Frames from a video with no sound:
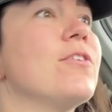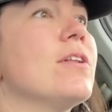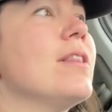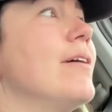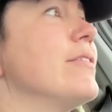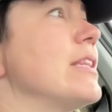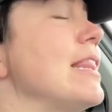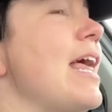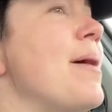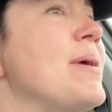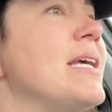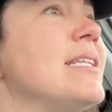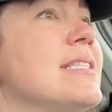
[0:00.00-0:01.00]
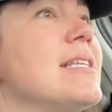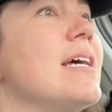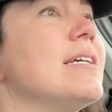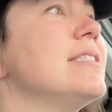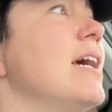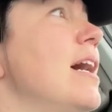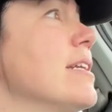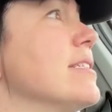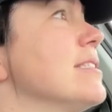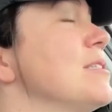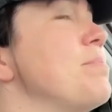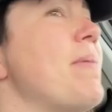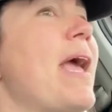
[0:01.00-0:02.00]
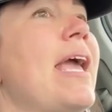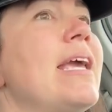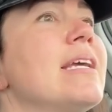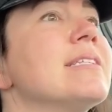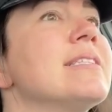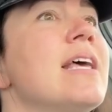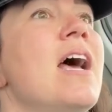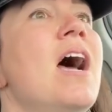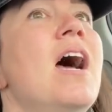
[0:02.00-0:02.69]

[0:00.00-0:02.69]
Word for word: For Love and Lemons, a ton of Spanx,